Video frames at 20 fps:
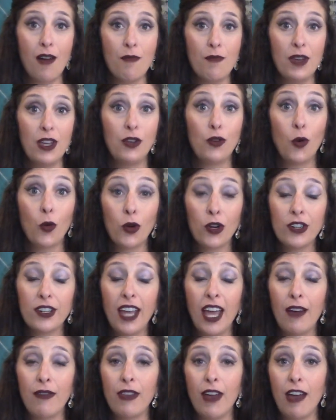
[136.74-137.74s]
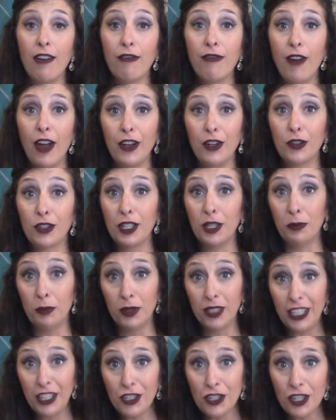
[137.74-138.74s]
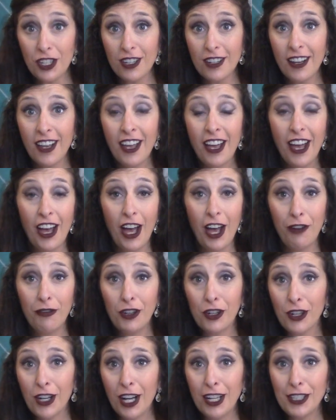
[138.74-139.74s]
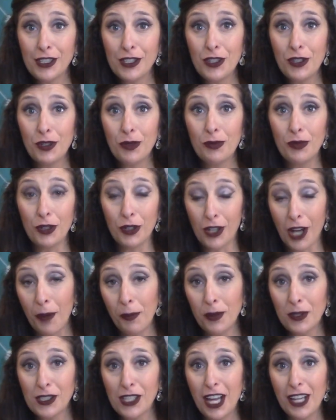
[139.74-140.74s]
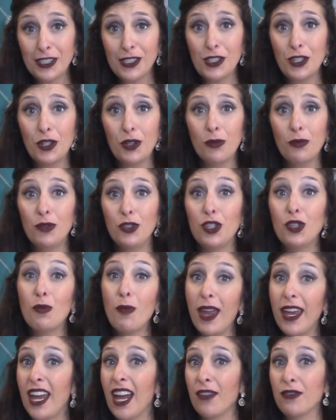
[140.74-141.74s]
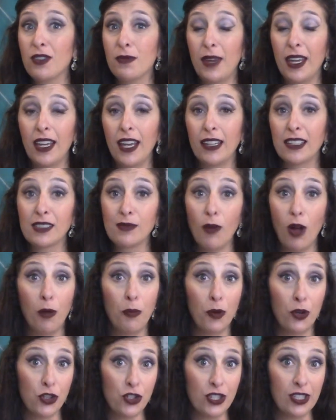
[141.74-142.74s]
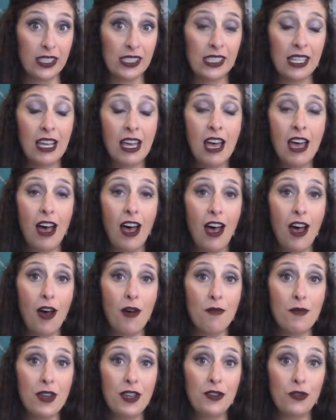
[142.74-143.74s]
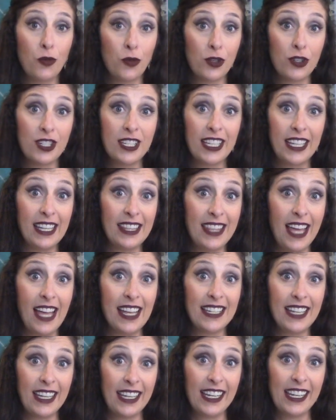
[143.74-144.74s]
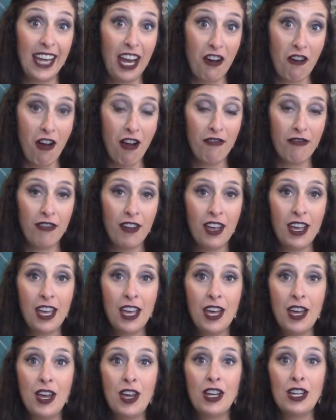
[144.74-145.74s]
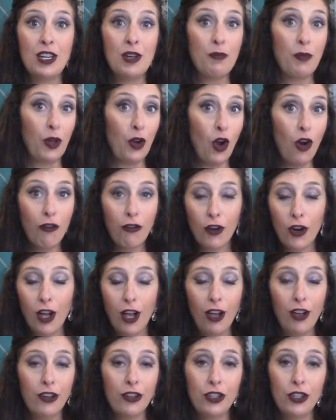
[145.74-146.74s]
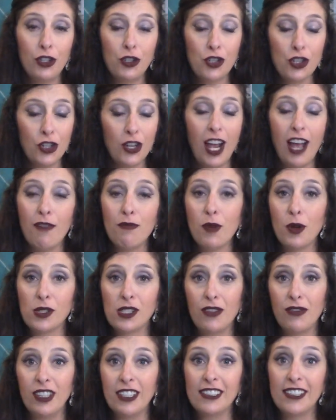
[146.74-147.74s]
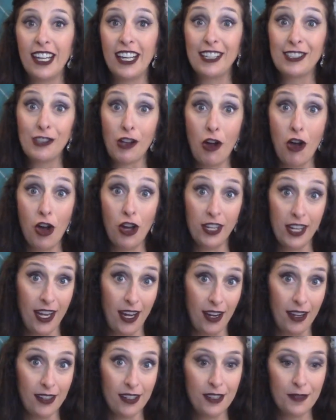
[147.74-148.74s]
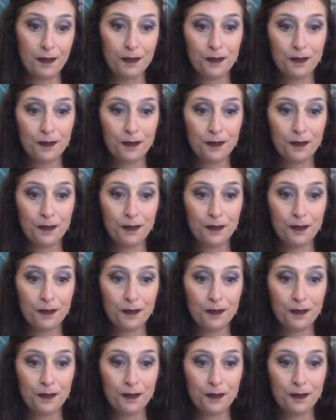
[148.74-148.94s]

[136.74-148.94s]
In order to have that final completion of your costume, your couple's costume, you may have to make a small purchase in order to get that taken care of. But overall, you should have most of these things on hand.